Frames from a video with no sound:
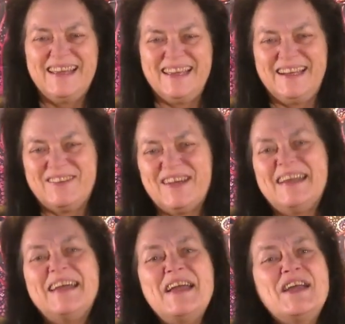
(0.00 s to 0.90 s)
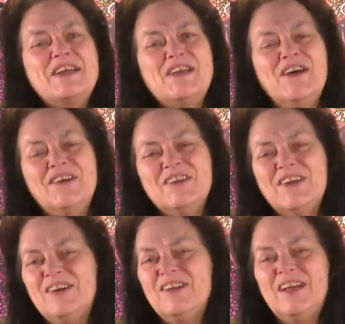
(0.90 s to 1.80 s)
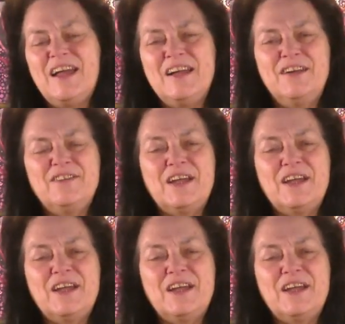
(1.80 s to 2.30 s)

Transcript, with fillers: Anyway, y'all all have